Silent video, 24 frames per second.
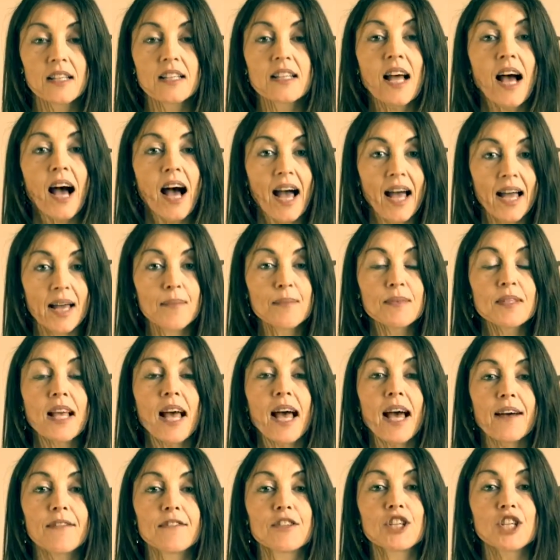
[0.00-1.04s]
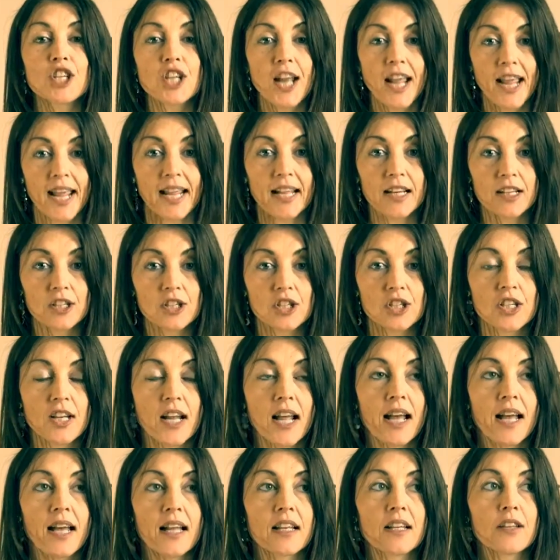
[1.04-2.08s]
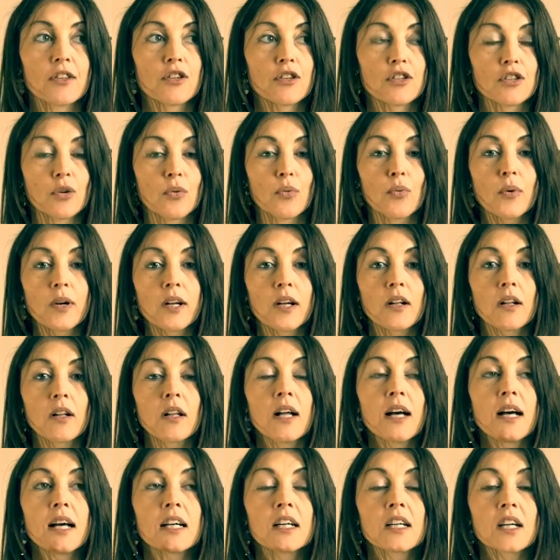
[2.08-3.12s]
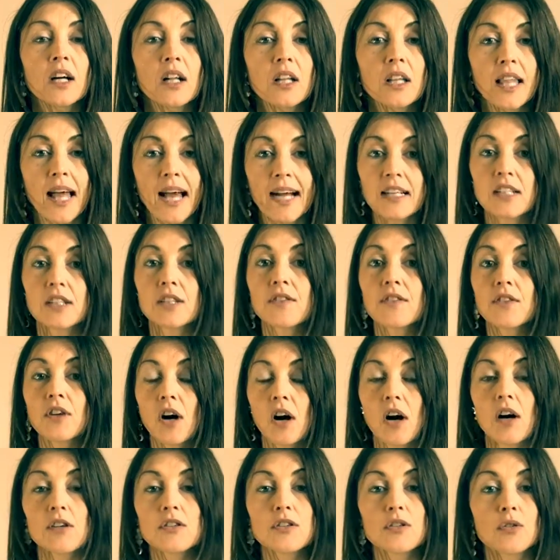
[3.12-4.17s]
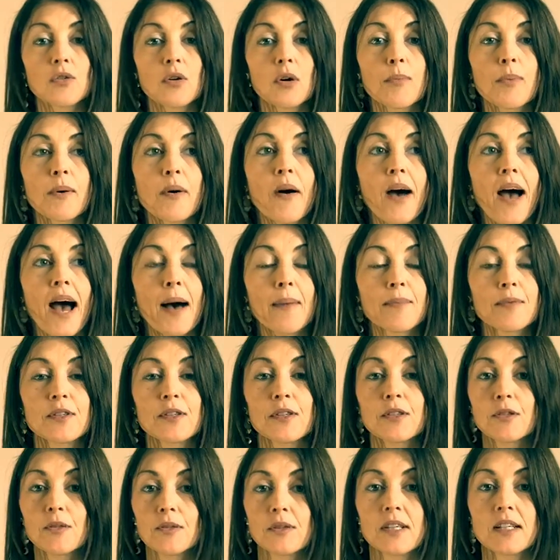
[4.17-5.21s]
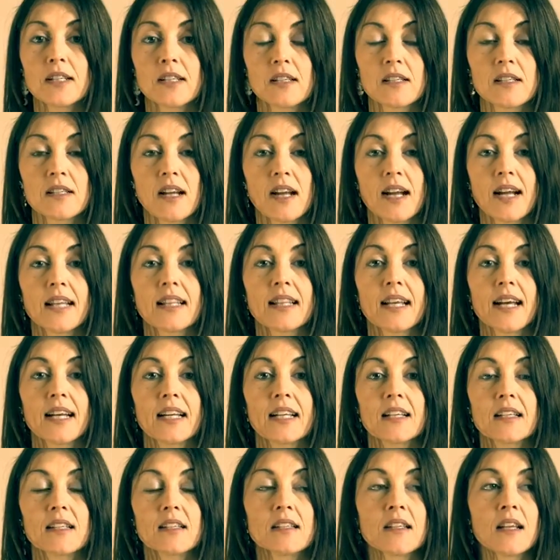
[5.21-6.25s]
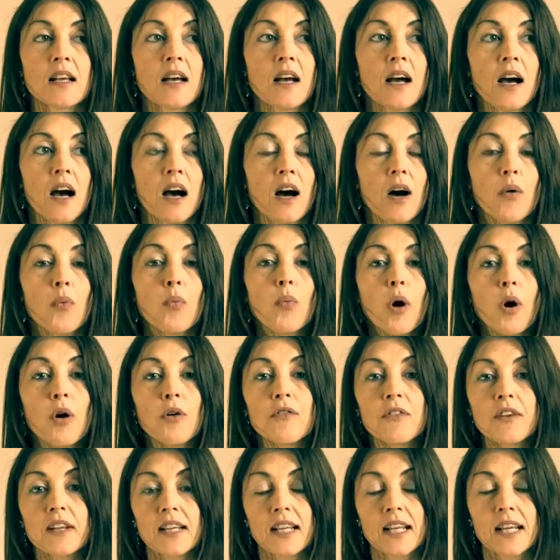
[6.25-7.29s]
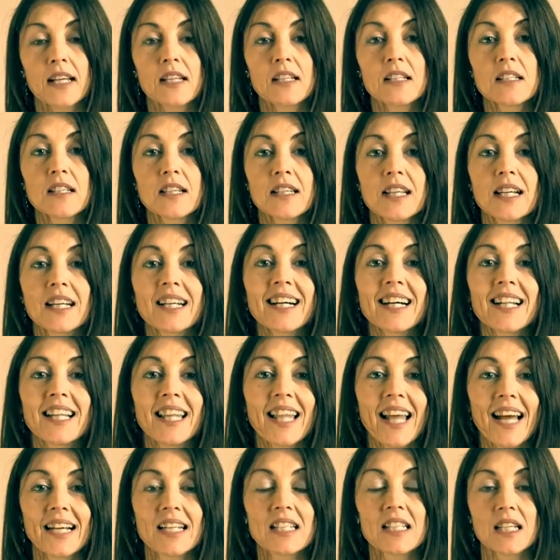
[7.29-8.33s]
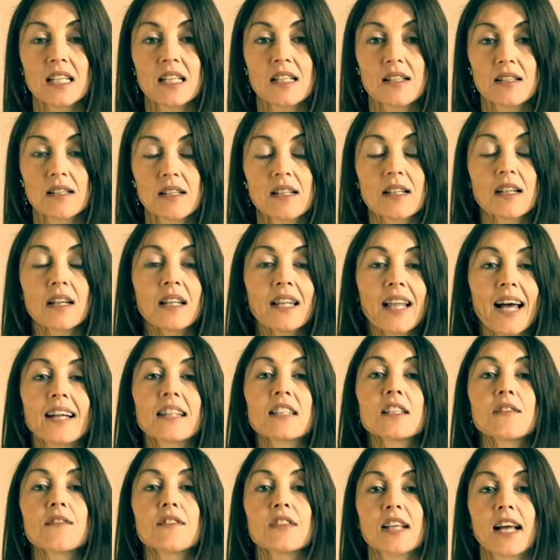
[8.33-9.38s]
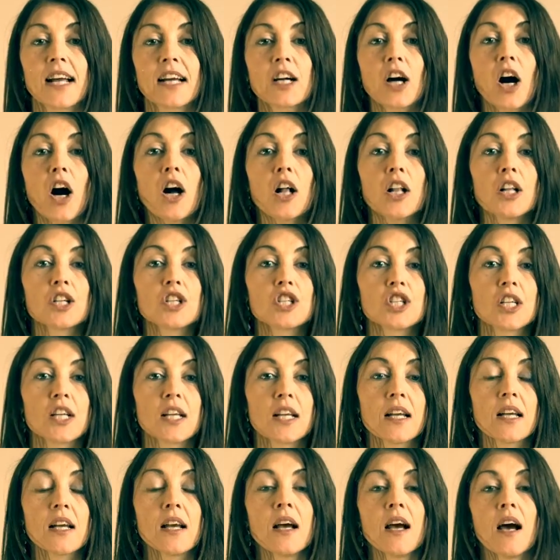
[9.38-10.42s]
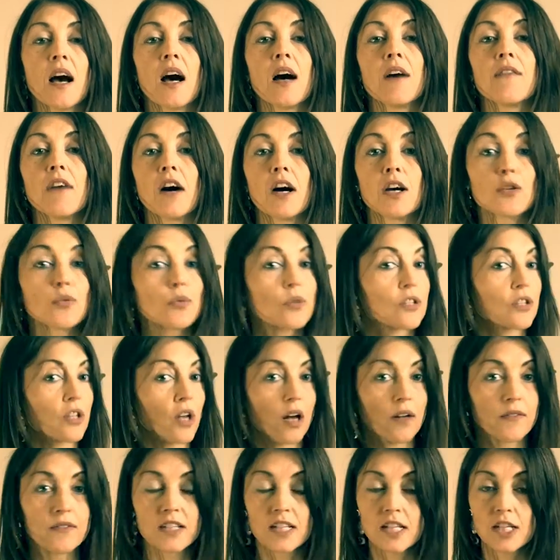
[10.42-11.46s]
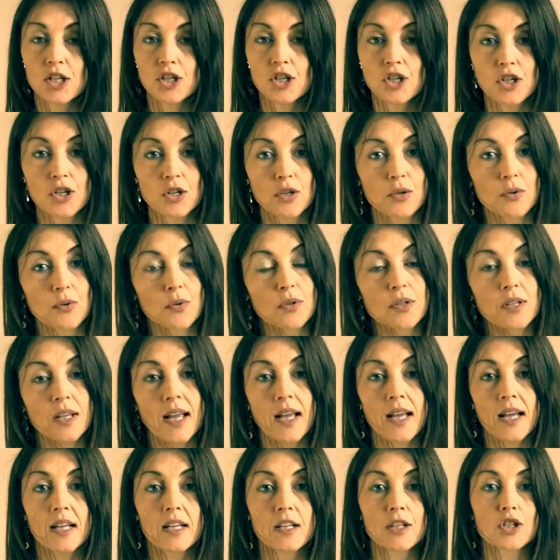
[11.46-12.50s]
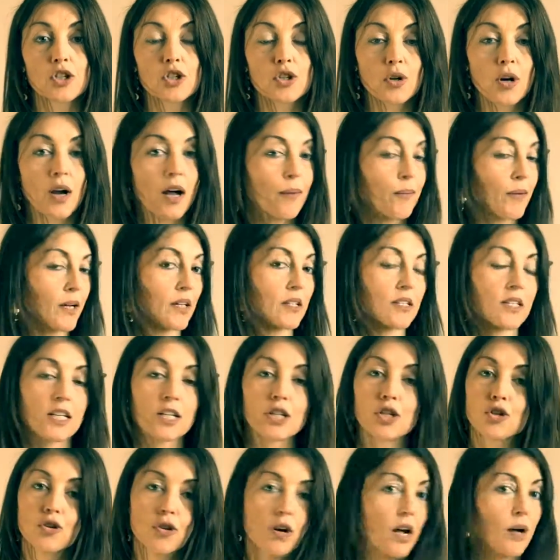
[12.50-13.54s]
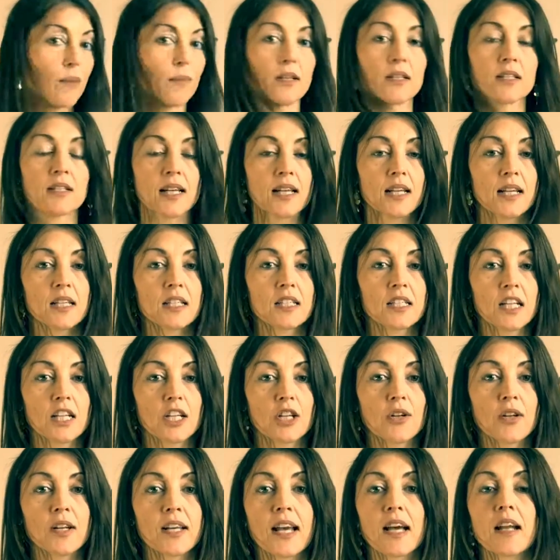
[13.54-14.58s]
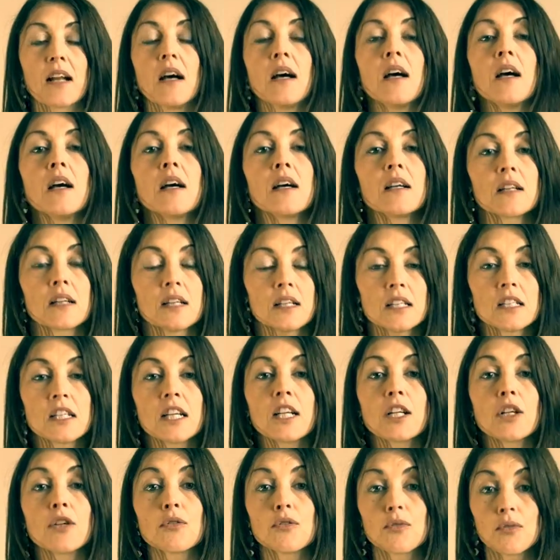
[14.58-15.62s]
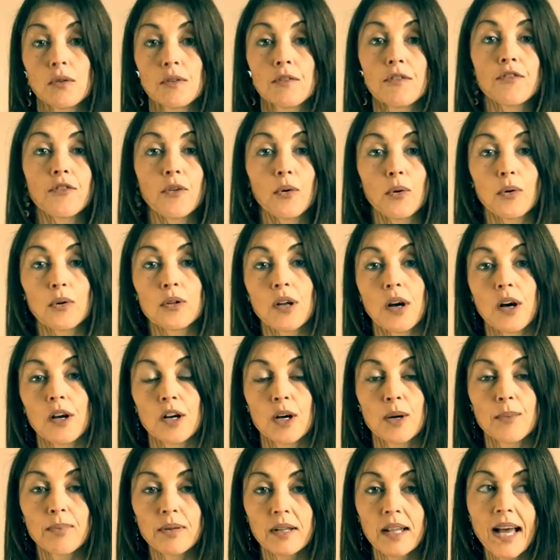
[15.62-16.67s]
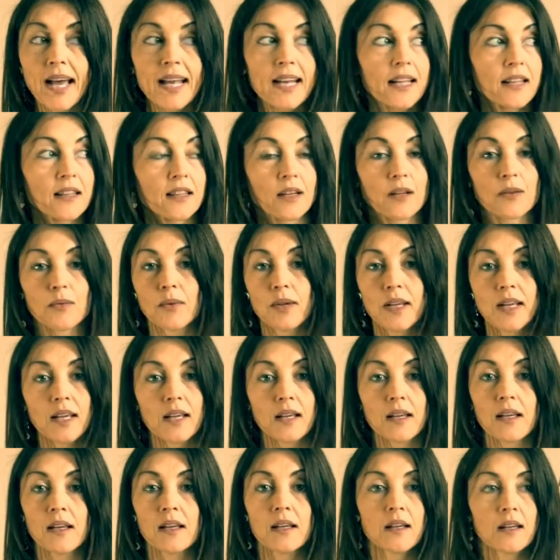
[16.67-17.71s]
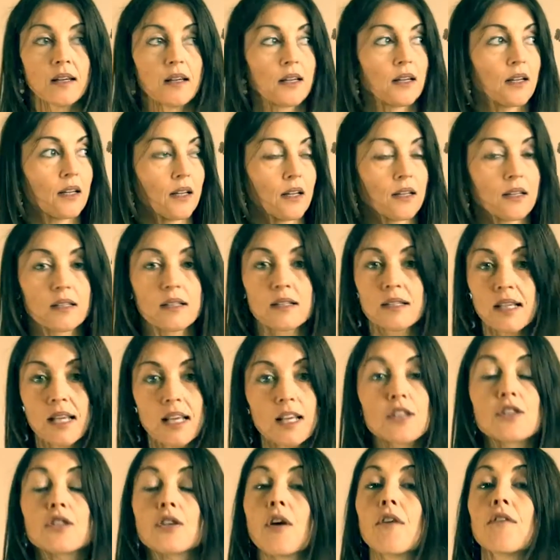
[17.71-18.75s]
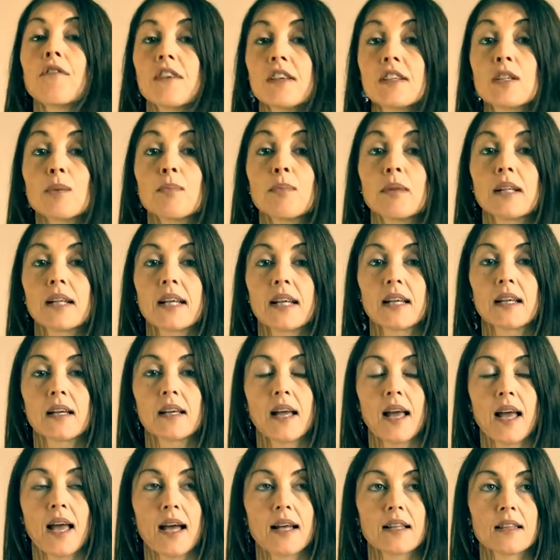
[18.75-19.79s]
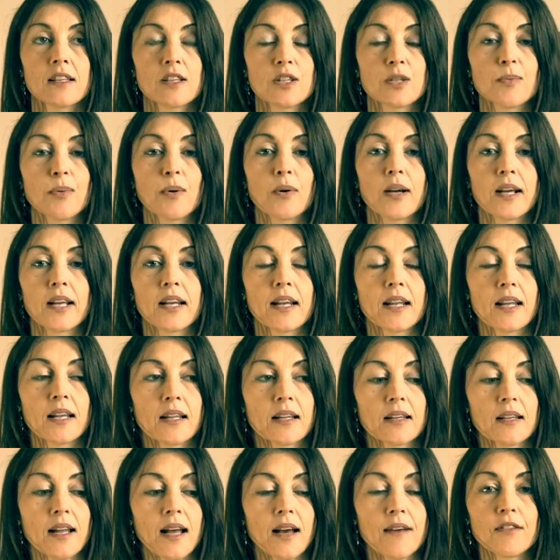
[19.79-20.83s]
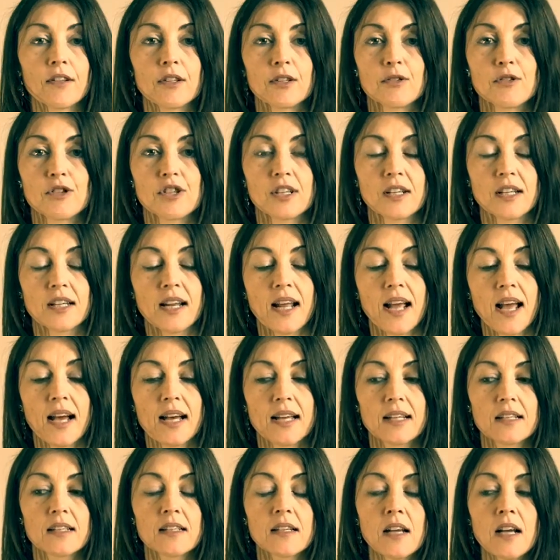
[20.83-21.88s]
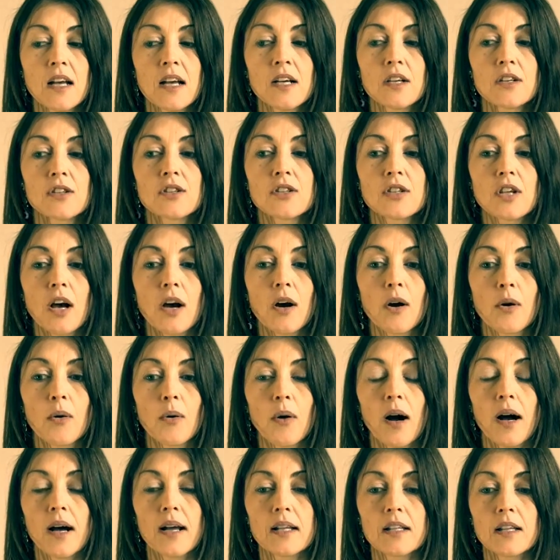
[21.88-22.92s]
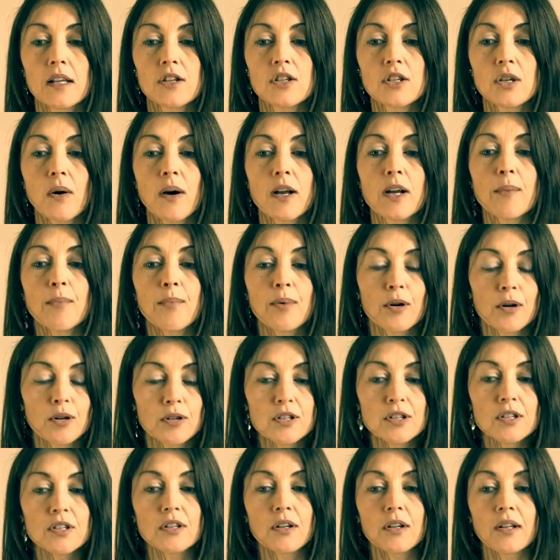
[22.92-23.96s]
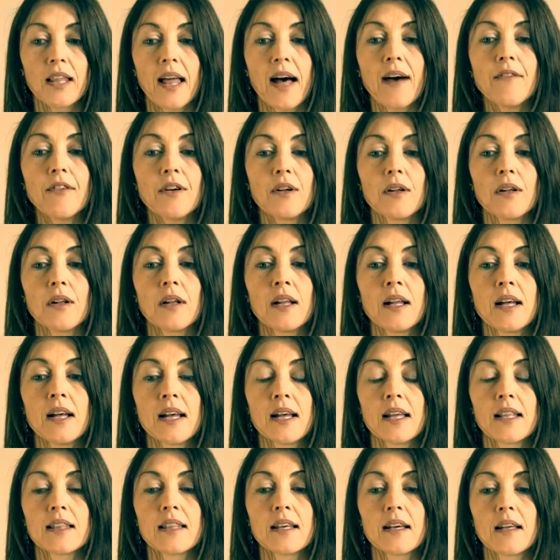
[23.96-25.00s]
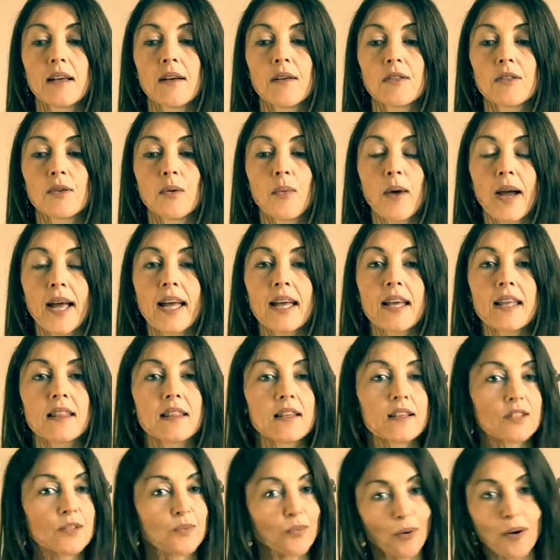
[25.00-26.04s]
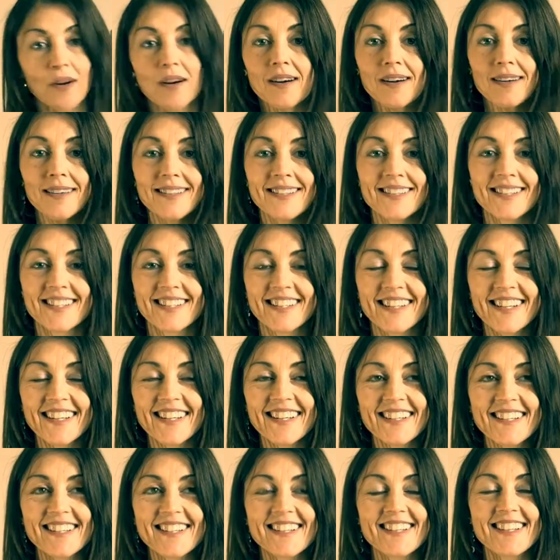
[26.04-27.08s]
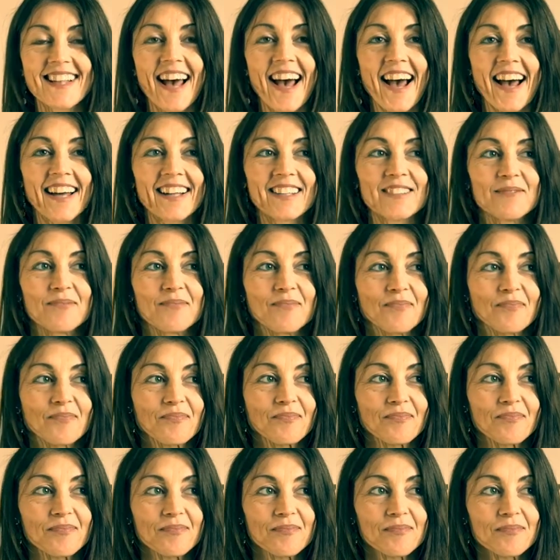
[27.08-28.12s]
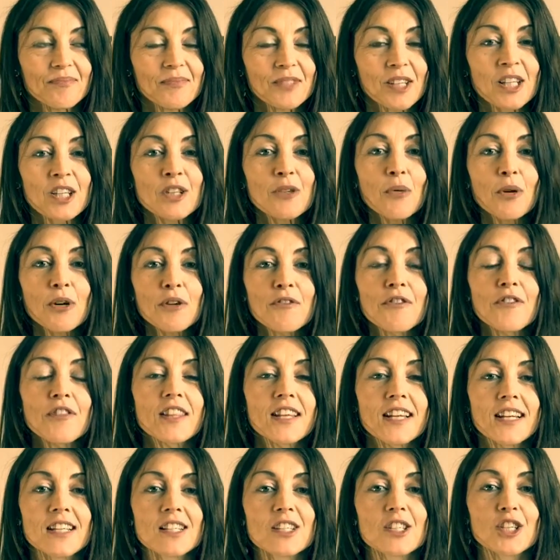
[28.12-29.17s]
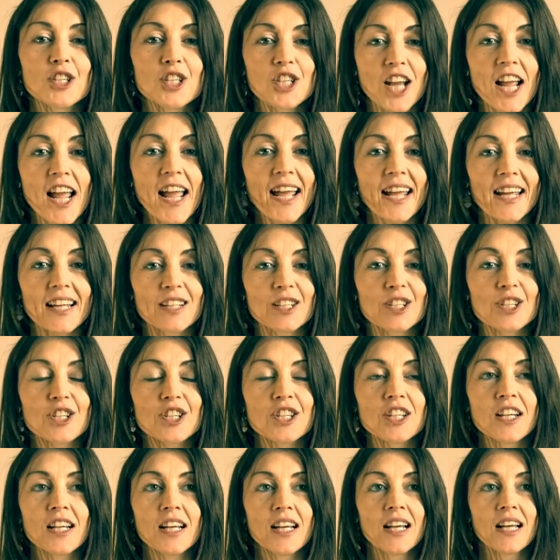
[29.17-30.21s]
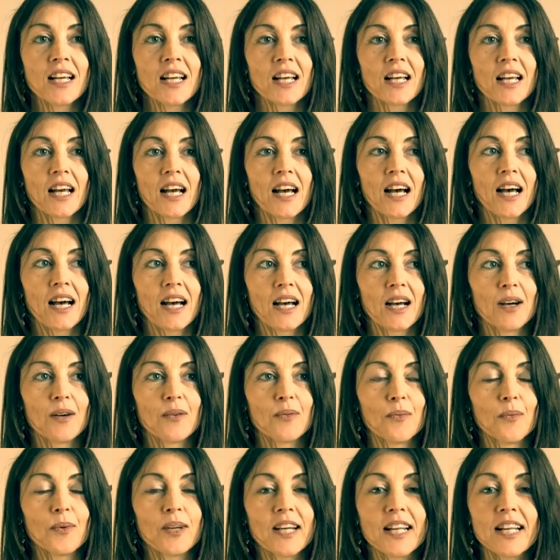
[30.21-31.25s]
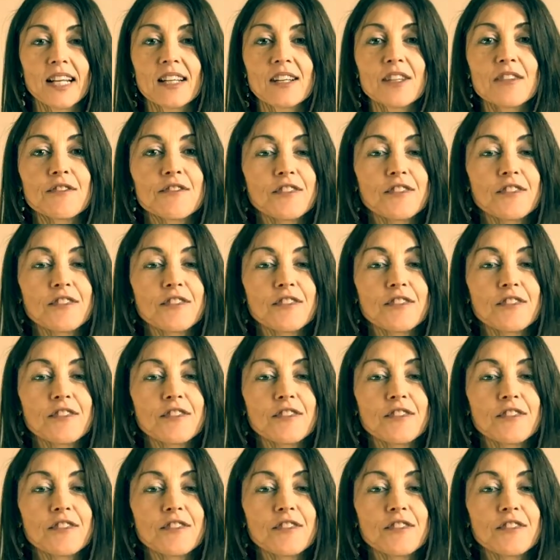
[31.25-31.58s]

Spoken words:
Times have changed, and there's a real collective call. Scorpio absolutely is a sign that is woven into the collective psychology of unresolved issues and traumas and dramas that continue to unfold on our planet, that we see so visibly at this point in evolution. And so on a personal level, the way this works is that in order for things to change, we need